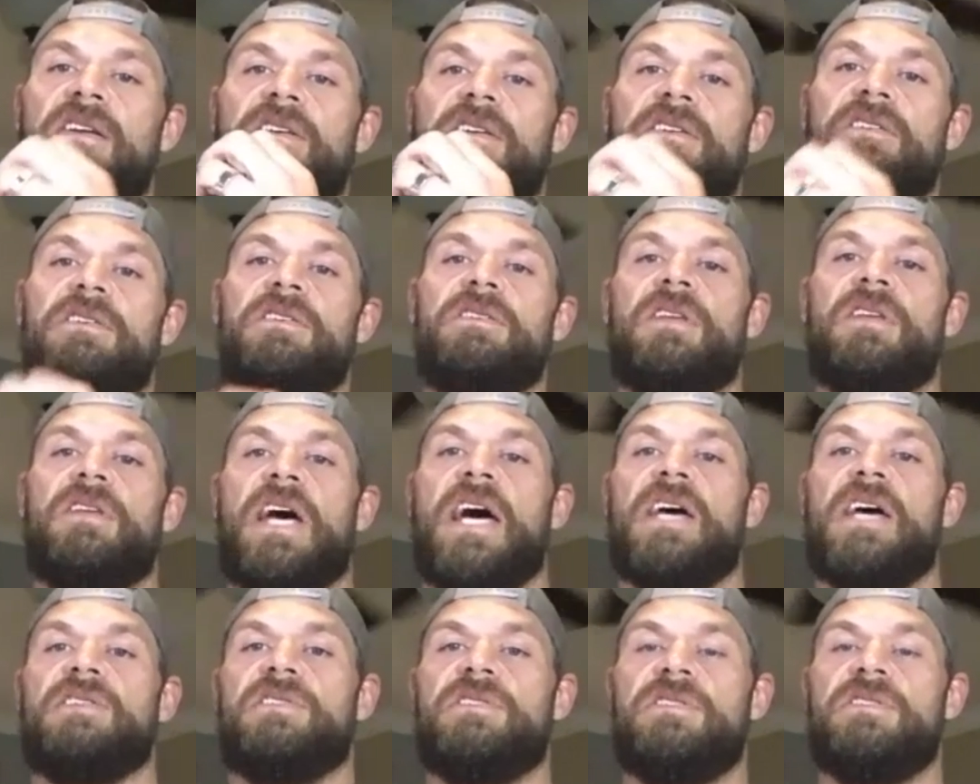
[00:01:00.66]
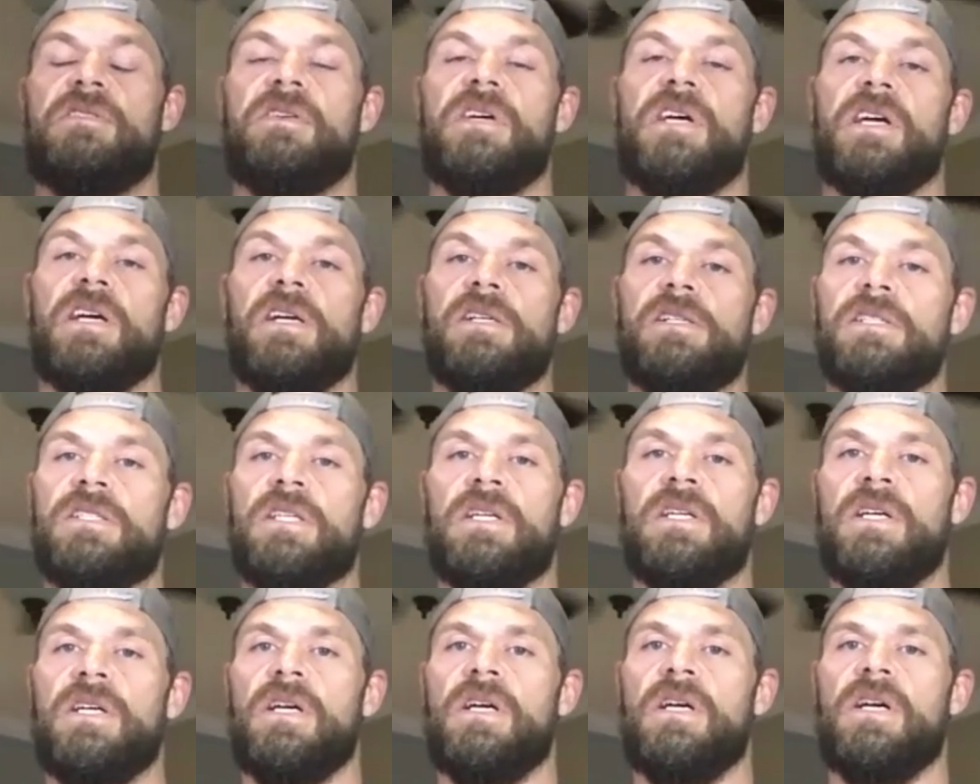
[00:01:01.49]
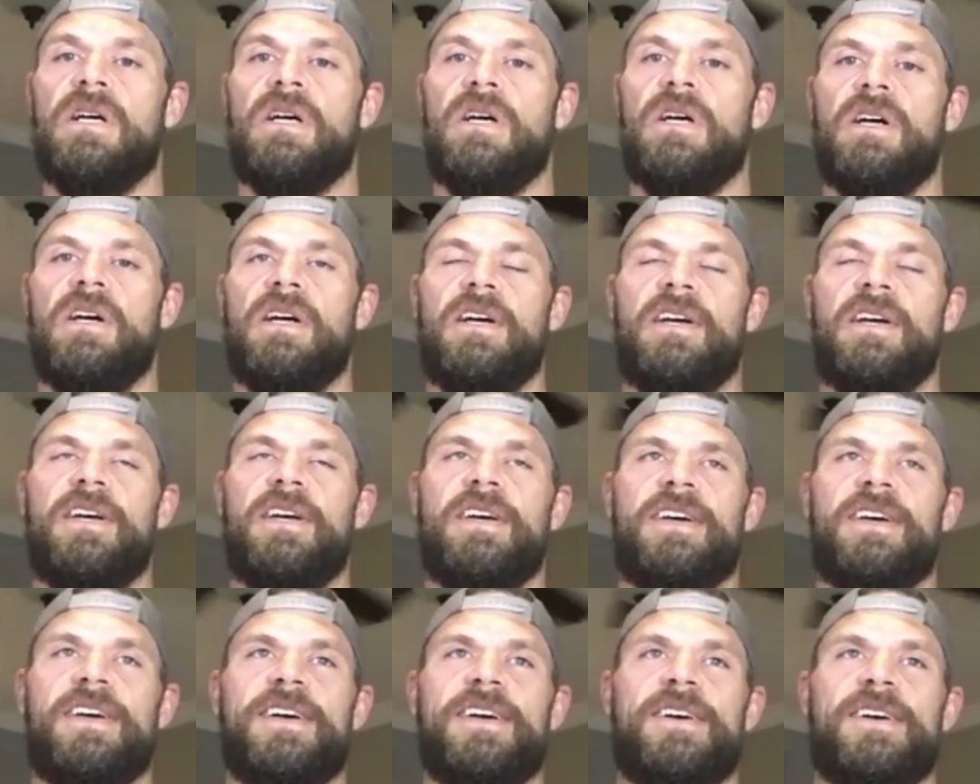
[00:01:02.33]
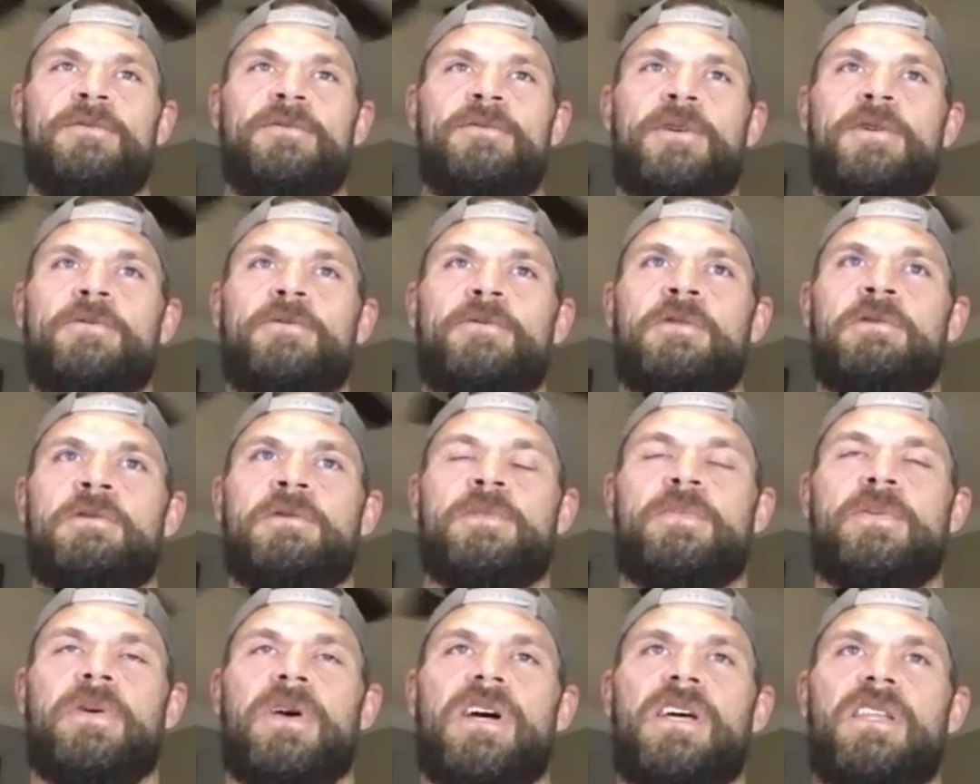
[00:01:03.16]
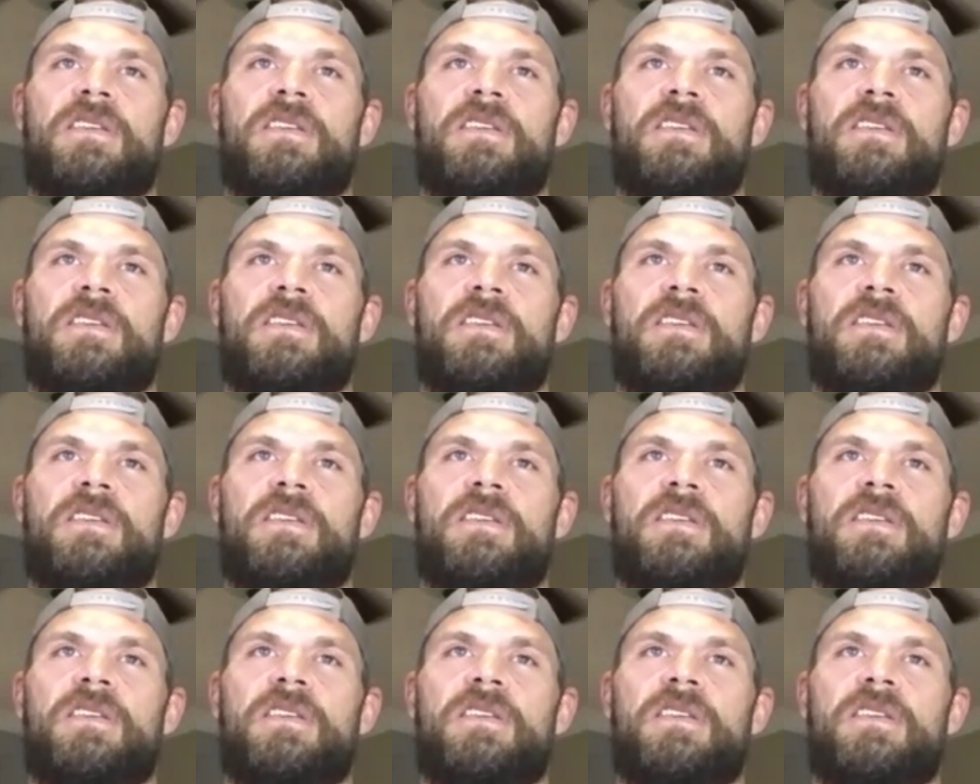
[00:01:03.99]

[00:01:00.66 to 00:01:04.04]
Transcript: Gruden ass chewing. We, we were like playing